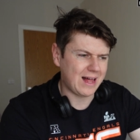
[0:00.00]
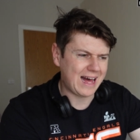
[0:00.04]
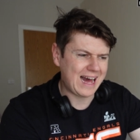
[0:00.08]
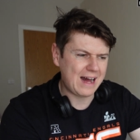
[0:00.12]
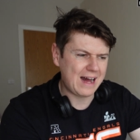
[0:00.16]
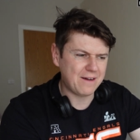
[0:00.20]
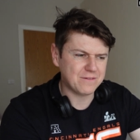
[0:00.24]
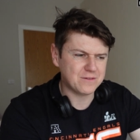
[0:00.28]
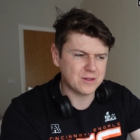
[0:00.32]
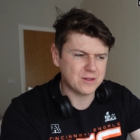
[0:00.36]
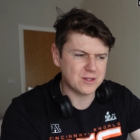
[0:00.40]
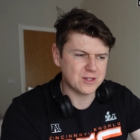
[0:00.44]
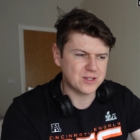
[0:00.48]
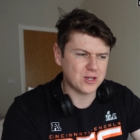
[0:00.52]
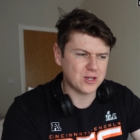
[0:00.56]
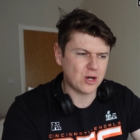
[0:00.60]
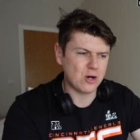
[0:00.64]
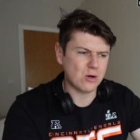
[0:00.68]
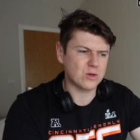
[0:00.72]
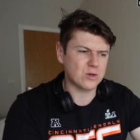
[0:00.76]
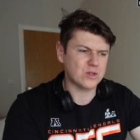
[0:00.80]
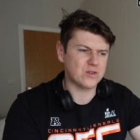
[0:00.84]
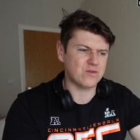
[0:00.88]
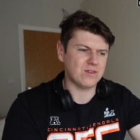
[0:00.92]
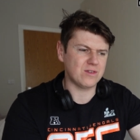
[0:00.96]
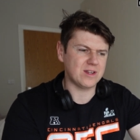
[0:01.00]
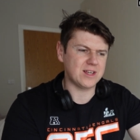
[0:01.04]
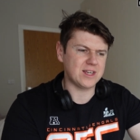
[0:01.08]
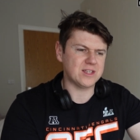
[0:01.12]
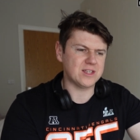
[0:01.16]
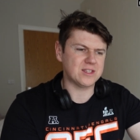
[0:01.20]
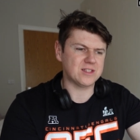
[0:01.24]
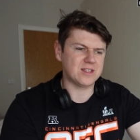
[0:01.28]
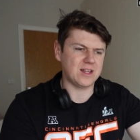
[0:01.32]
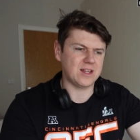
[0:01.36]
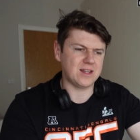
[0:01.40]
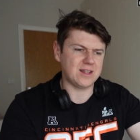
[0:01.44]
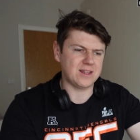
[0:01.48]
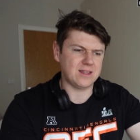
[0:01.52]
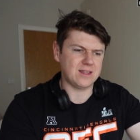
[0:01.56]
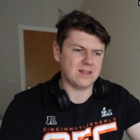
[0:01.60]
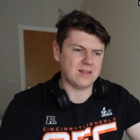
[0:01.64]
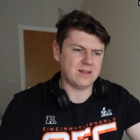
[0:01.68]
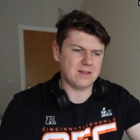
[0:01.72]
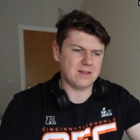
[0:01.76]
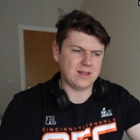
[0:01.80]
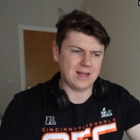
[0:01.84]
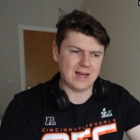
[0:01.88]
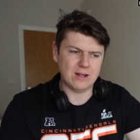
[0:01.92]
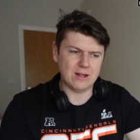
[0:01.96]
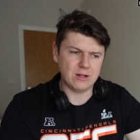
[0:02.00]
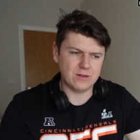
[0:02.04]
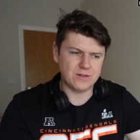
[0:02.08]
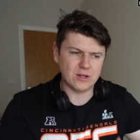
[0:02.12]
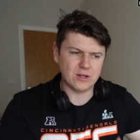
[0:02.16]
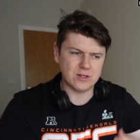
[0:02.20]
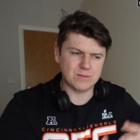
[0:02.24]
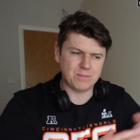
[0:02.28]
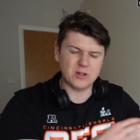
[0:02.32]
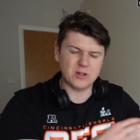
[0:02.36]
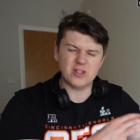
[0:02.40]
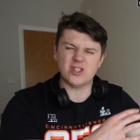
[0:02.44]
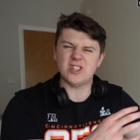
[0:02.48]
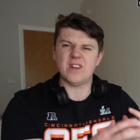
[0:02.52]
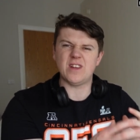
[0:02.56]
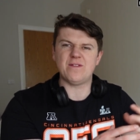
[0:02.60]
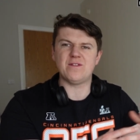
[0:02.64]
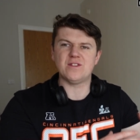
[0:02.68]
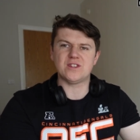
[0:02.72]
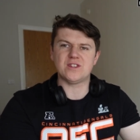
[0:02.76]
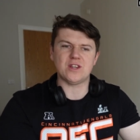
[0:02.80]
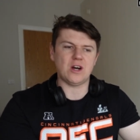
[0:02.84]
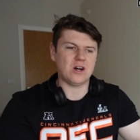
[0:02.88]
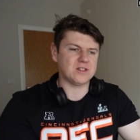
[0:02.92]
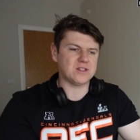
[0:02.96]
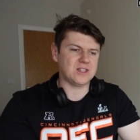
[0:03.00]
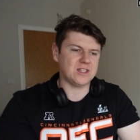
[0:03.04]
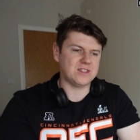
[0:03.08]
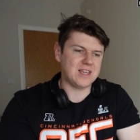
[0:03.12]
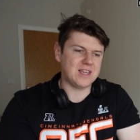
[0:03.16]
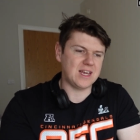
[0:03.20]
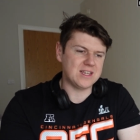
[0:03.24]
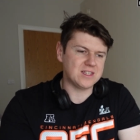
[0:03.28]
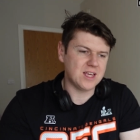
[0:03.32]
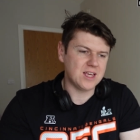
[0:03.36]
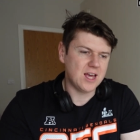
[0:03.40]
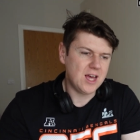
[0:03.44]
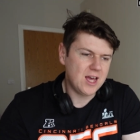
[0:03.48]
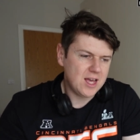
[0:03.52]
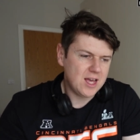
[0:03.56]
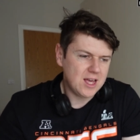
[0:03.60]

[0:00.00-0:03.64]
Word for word: After the song was released, there's a bunch of different songs that says